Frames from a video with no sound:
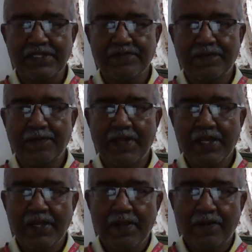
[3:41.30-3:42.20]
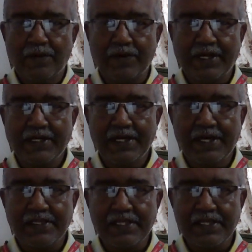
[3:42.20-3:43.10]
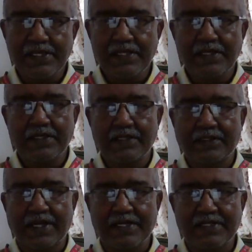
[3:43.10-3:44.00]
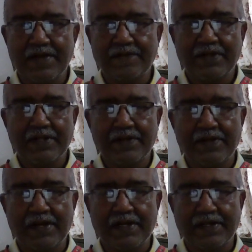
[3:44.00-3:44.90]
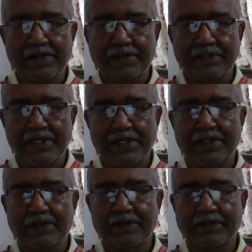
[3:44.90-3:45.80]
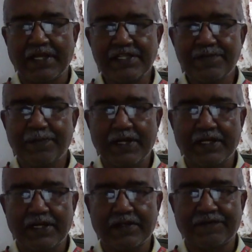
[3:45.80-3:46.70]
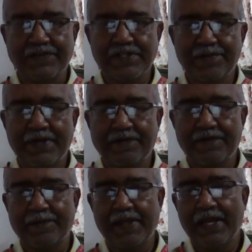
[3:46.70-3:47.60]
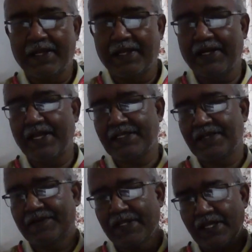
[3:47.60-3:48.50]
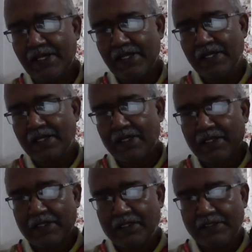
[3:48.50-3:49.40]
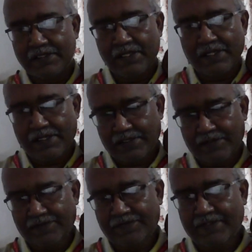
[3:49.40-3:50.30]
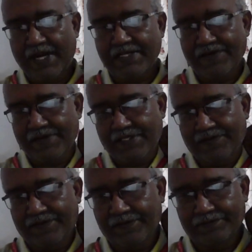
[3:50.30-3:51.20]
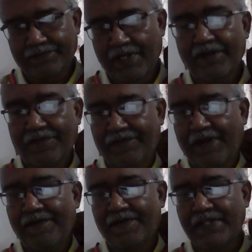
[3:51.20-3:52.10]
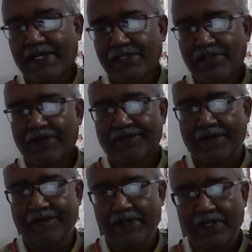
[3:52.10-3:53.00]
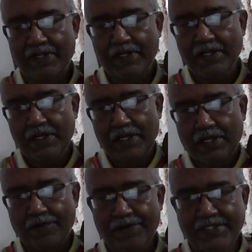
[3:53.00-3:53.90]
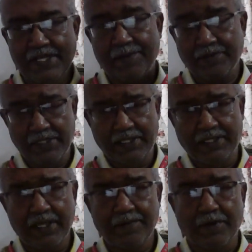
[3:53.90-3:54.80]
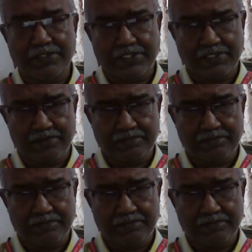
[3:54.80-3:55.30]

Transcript: will be located in the crankshaft, and the clutch plate, friction plate will be engaging with the crankshaft itself. Flywheel is attached to the flywheel. Now we see about gearboxes.